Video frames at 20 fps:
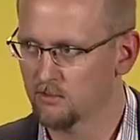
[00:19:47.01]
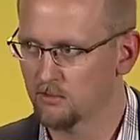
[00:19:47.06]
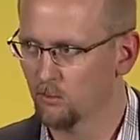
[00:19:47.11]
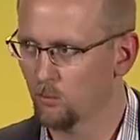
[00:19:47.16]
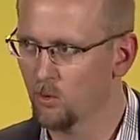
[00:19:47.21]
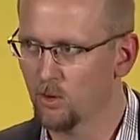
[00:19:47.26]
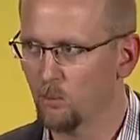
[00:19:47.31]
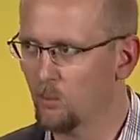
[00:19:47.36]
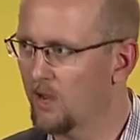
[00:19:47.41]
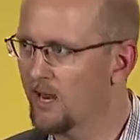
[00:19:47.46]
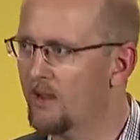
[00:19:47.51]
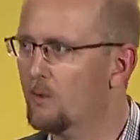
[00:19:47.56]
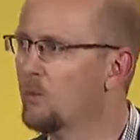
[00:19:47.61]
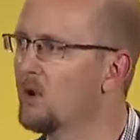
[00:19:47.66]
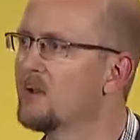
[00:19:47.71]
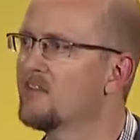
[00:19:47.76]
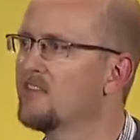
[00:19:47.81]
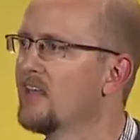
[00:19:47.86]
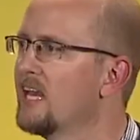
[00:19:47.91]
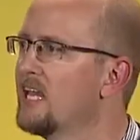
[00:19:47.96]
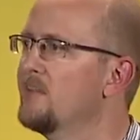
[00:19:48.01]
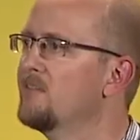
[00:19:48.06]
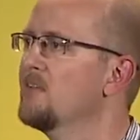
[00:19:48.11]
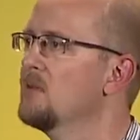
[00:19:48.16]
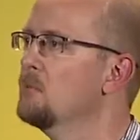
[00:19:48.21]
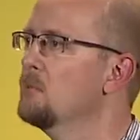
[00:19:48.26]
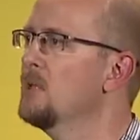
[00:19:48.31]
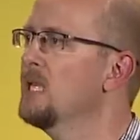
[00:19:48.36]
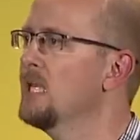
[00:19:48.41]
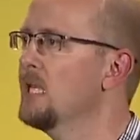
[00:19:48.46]
What does that
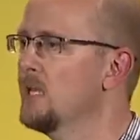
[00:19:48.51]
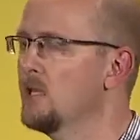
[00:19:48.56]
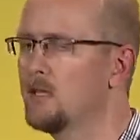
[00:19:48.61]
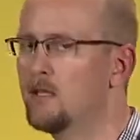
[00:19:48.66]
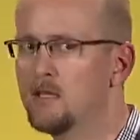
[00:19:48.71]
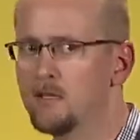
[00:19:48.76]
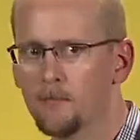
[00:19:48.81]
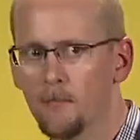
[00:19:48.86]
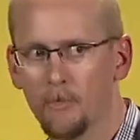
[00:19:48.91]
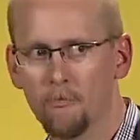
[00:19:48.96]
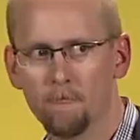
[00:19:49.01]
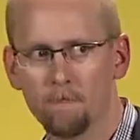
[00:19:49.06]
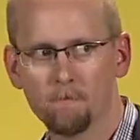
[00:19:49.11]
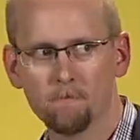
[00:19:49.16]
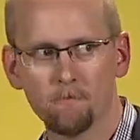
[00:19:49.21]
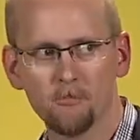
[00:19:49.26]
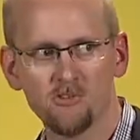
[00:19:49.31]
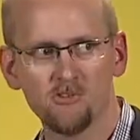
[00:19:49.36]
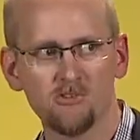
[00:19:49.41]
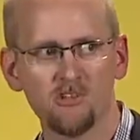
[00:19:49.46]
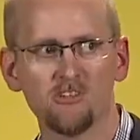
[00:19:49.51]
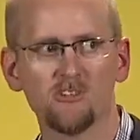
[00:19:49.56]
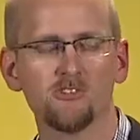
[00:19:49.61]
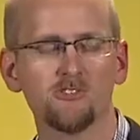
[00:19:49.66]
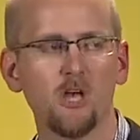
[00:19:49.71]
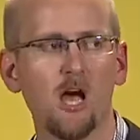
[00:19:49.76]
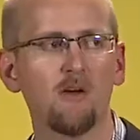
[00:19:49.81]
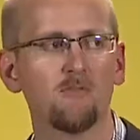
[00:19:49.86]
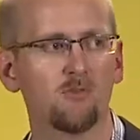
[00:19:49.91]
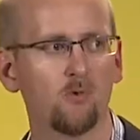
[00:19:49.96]
even mean? This is a
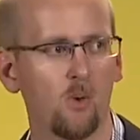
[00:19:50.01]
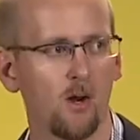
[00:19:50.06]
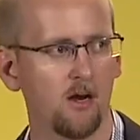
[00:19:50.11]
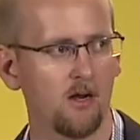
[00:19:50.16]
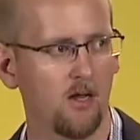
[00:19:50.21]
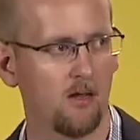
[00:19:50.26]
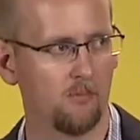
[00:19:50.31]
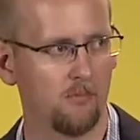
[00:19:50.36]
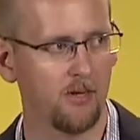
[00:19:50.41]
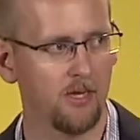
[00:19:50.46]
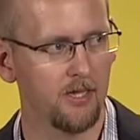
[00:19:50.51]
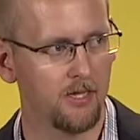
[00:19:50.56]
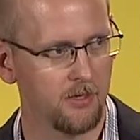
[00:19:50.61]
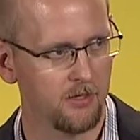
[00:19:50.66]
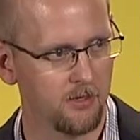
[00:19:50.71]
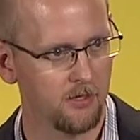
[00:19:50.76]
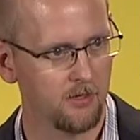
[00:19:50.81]
software company.